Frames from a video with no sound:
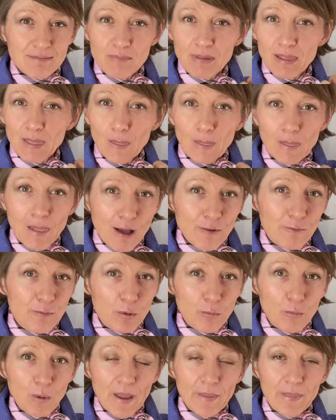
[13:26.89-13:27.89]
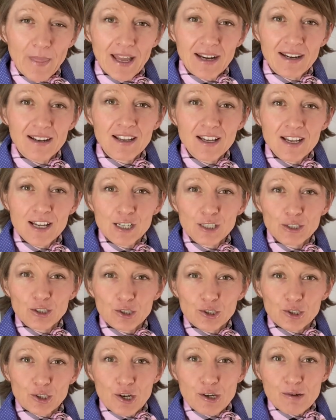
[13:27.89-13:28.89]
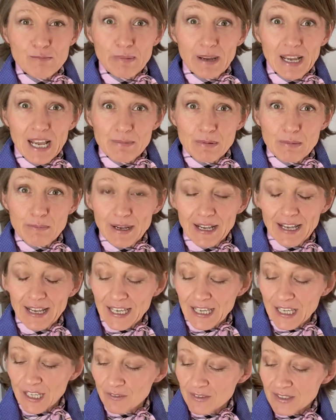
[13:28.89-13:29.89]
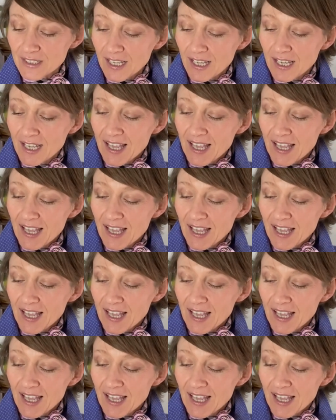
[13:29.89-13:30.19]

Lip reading: Love the way that stone paper behaves.